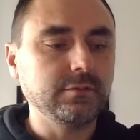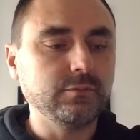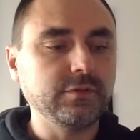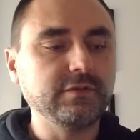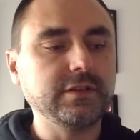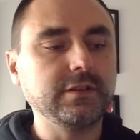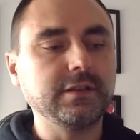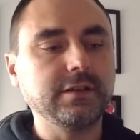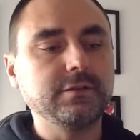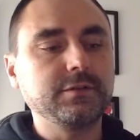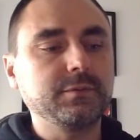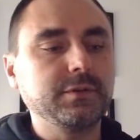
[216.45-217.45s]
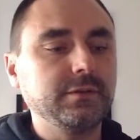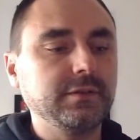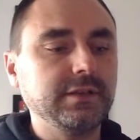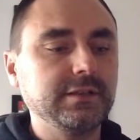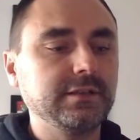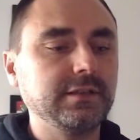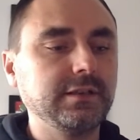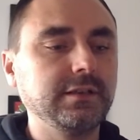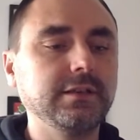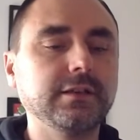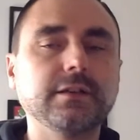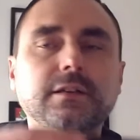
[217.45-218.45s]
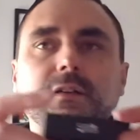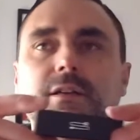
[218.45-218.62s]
within there as well there's the